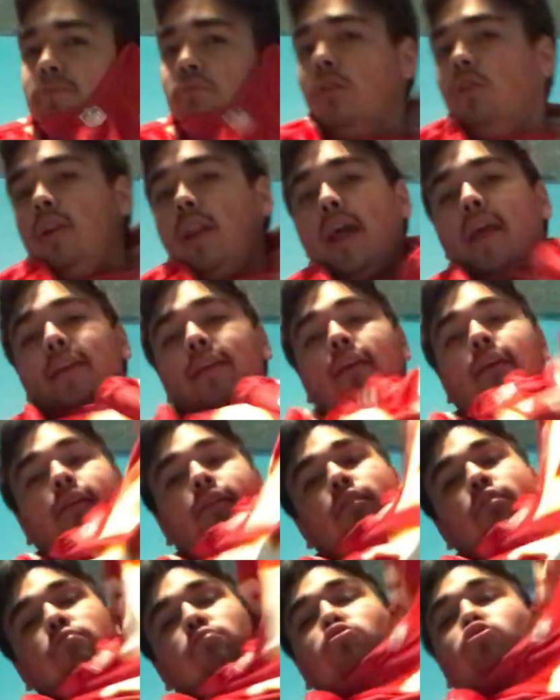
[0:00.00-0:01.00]
is more like
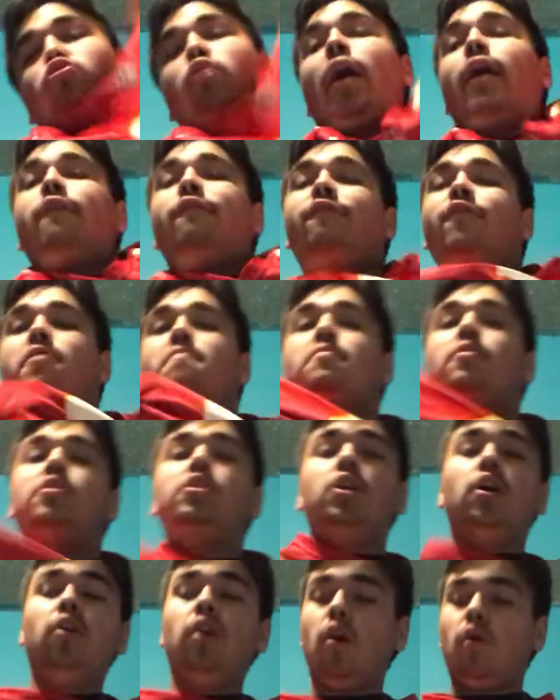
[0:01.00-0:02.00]
a dry fit
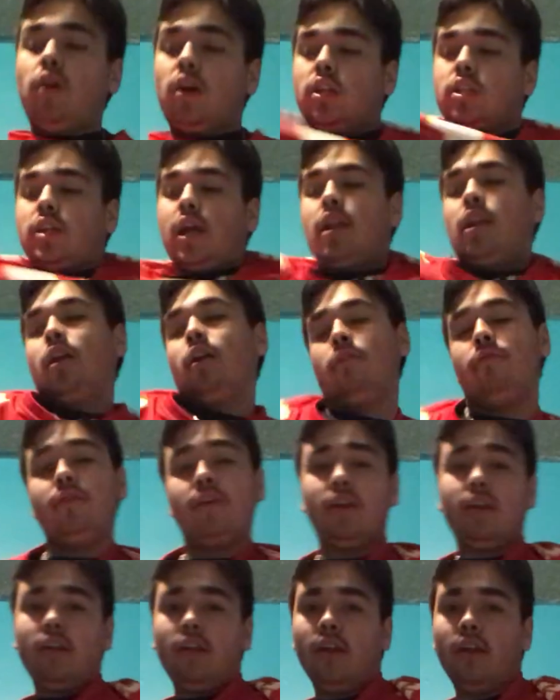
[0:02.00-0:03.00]
material, which I love
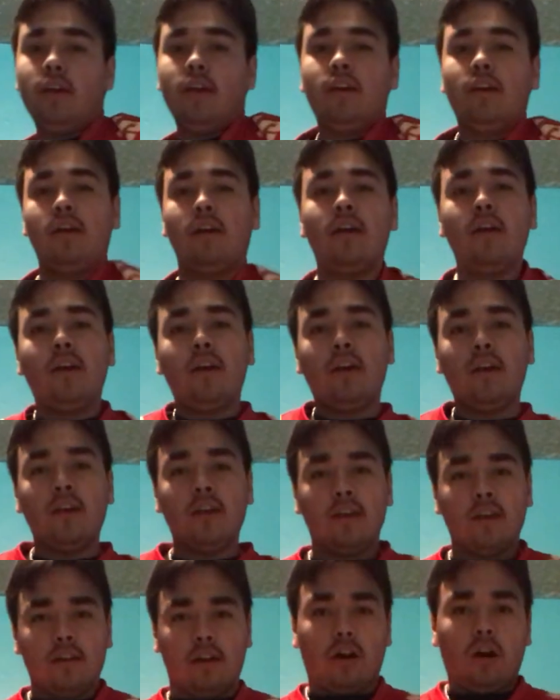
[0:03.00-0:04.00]
it.
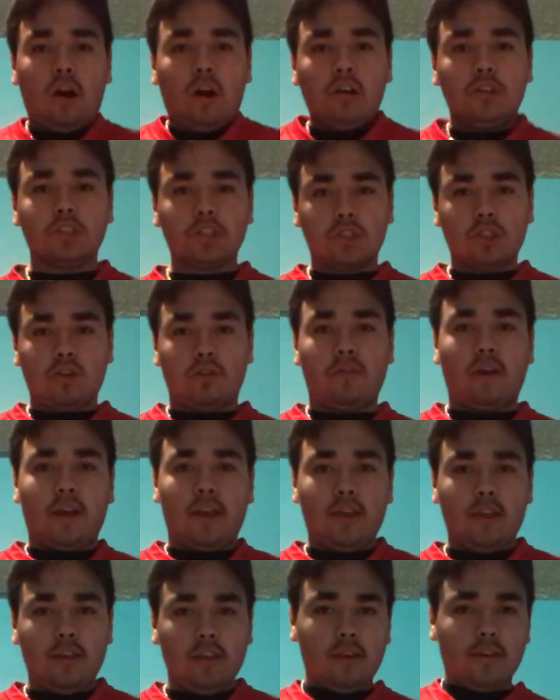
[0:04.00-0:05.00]
Also,
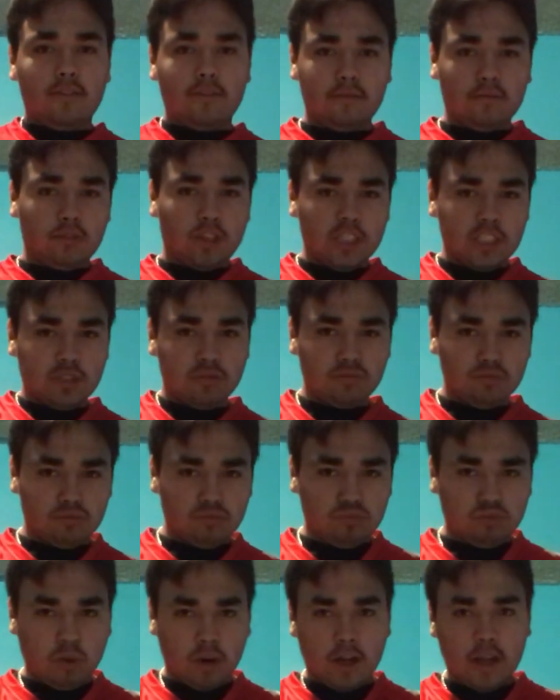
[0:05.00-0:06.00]
right here was
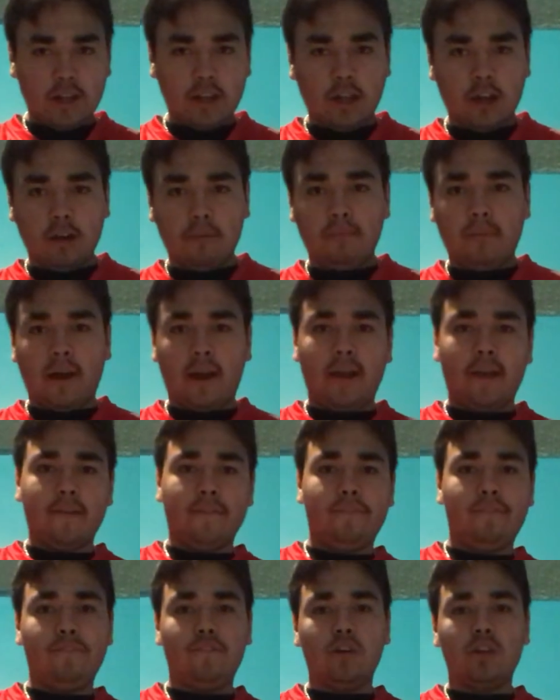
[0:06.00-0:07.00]
one of my
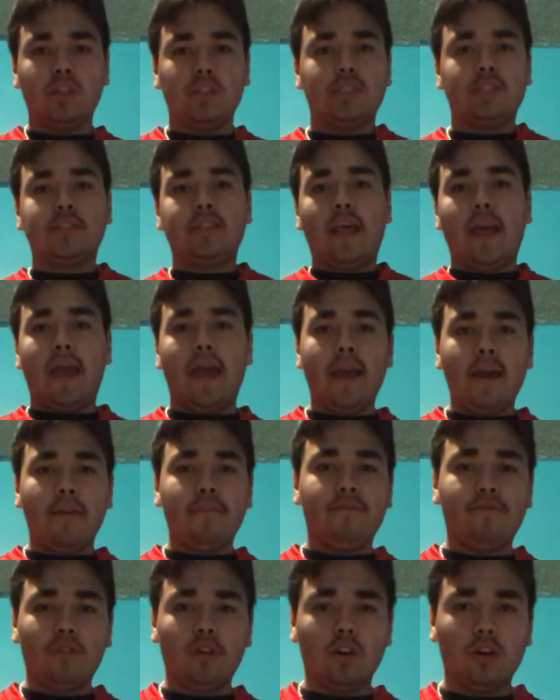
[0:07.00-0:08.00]
first
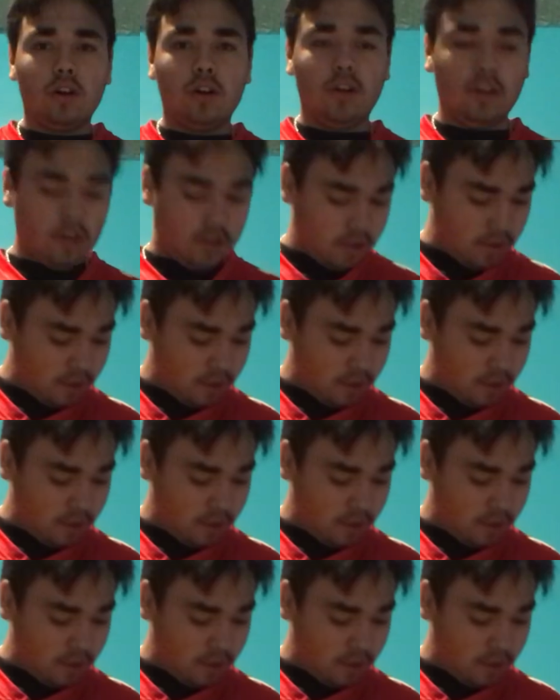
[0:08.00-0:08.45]
ever.